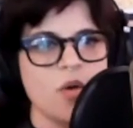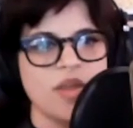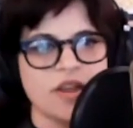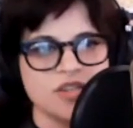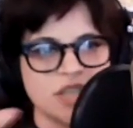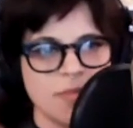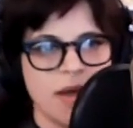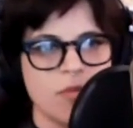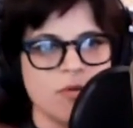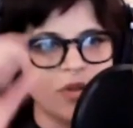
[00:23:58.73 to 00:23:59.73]
While there are some
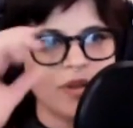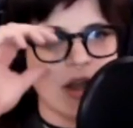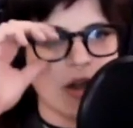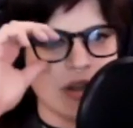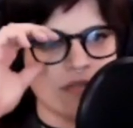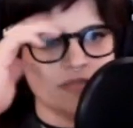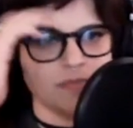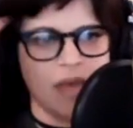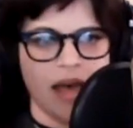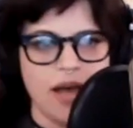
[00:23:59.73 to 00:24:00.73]
memorable narratives,
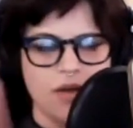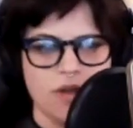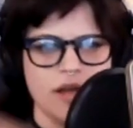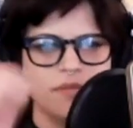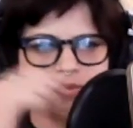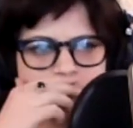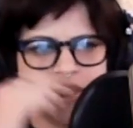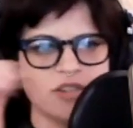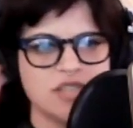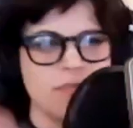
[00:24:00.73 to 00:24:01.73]
uh, uh,
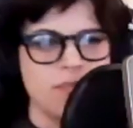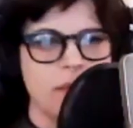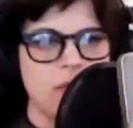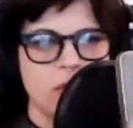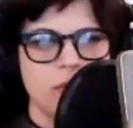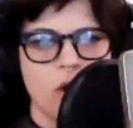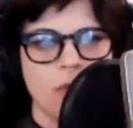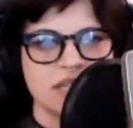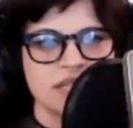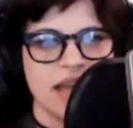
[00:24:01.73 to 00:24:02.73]
while there are some memorable
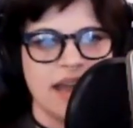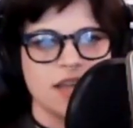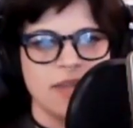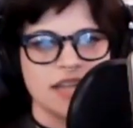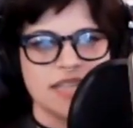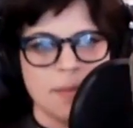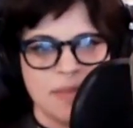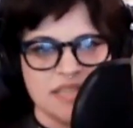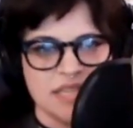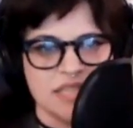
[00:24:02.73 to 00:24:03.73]
moments and comedic set pieces,